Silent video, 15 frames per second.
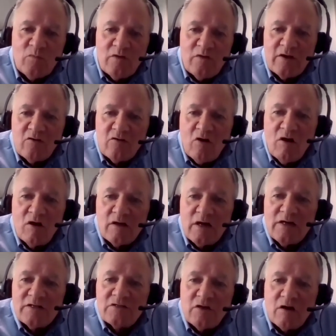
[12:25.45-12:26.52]
they
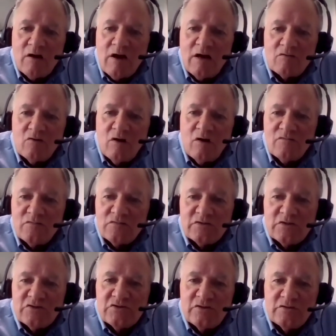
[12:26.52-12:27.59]
called us. Our on-call
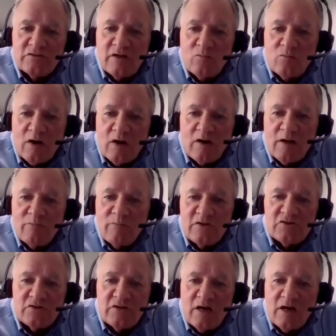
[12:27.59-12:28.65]
physician said, "Why don't I
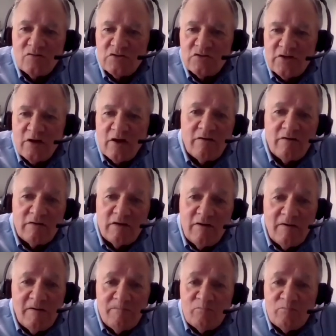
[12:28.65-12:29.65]
meet you down at the center?"